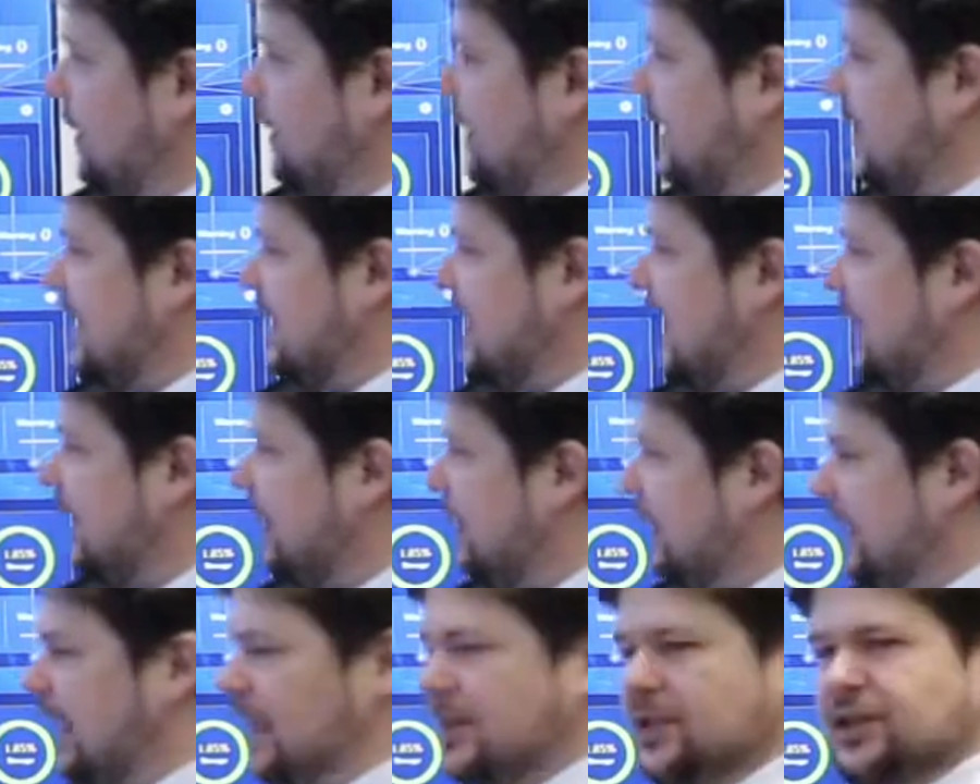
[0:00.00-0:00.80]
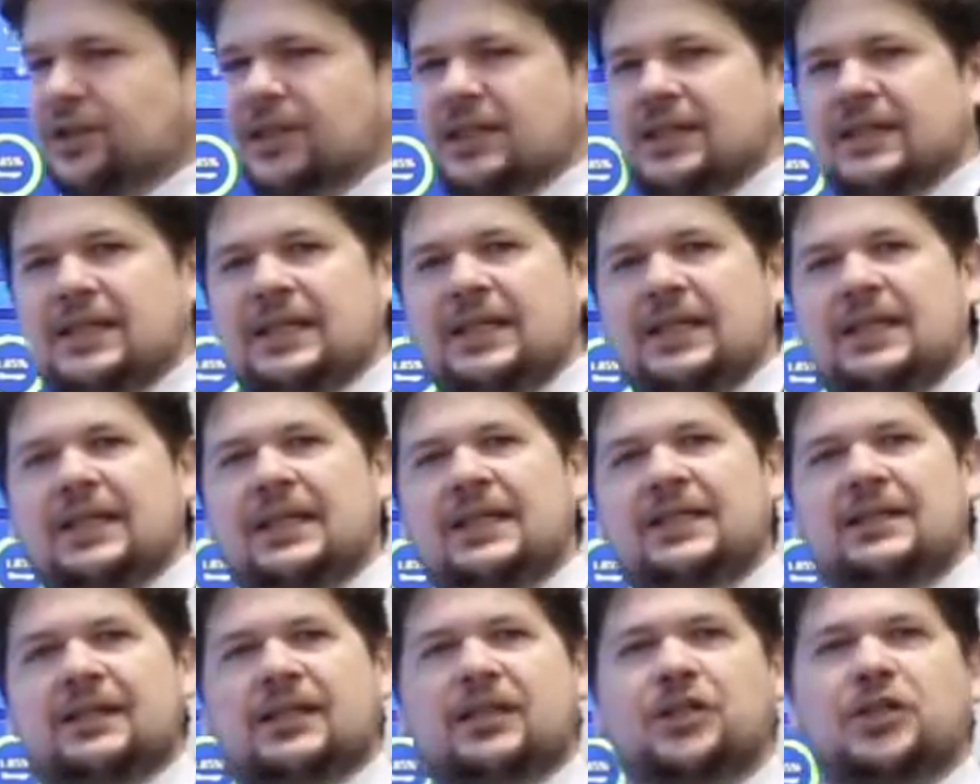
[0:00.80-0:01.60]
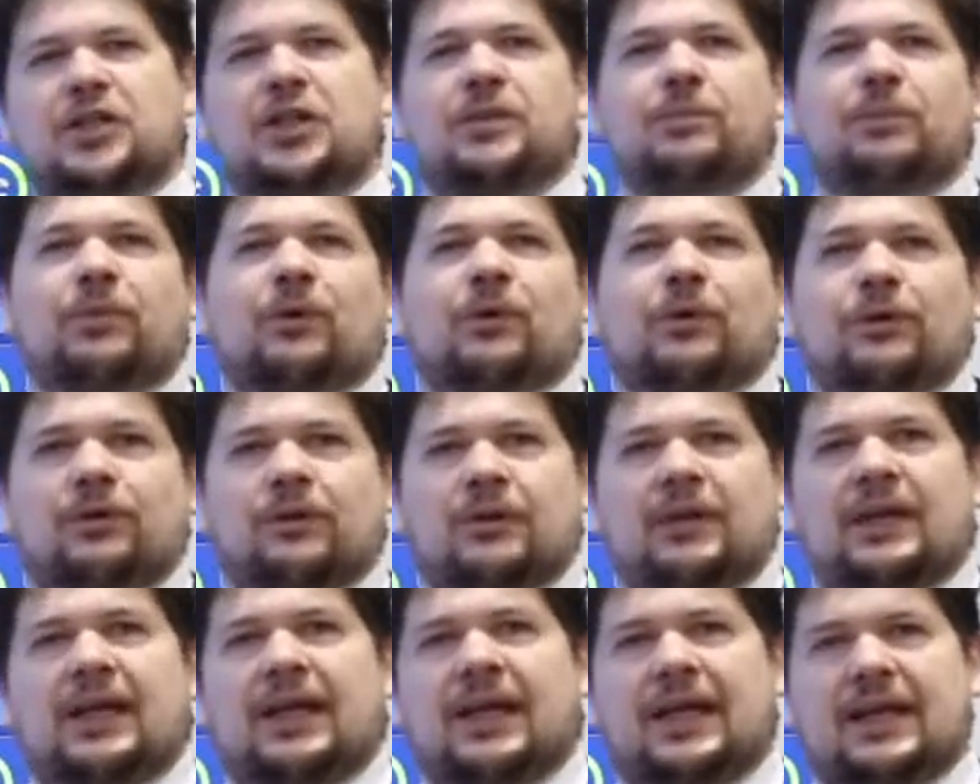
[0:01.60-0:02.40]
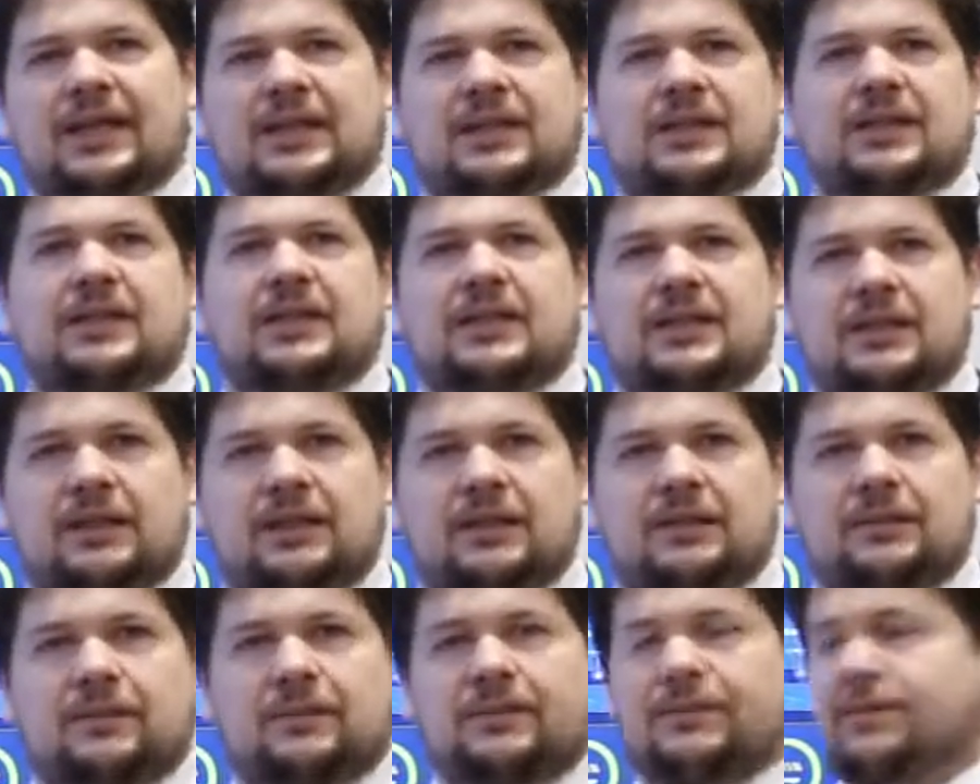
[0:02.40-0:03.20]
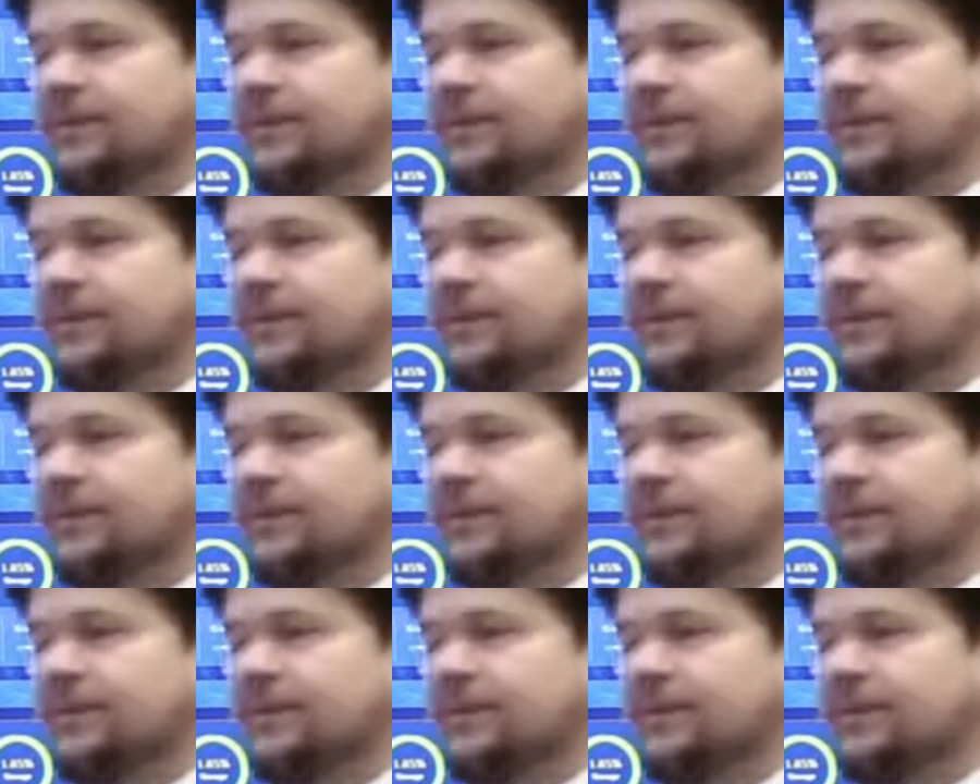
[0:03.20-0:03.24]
The second edge DC is a GPON XDC.